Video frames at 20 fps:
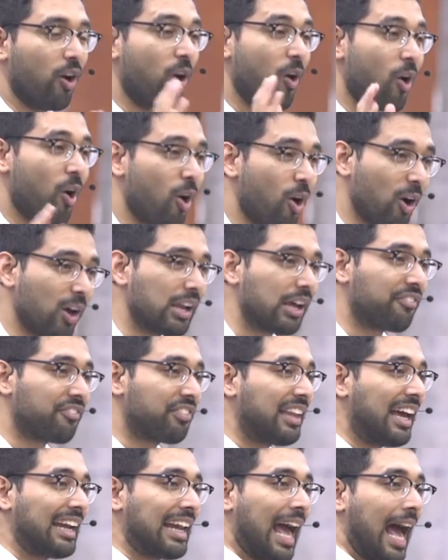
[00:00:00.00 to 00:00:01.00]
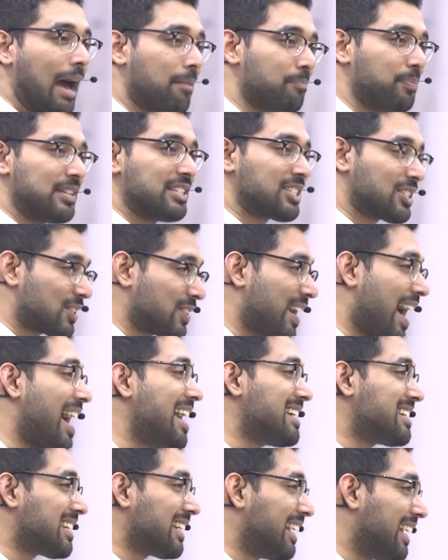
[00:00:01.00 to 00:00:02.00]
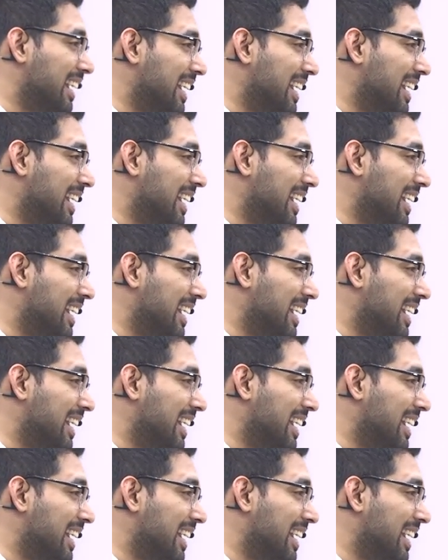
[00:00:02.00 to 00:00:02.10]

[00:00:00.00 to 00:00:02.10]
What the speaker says: All of that happens right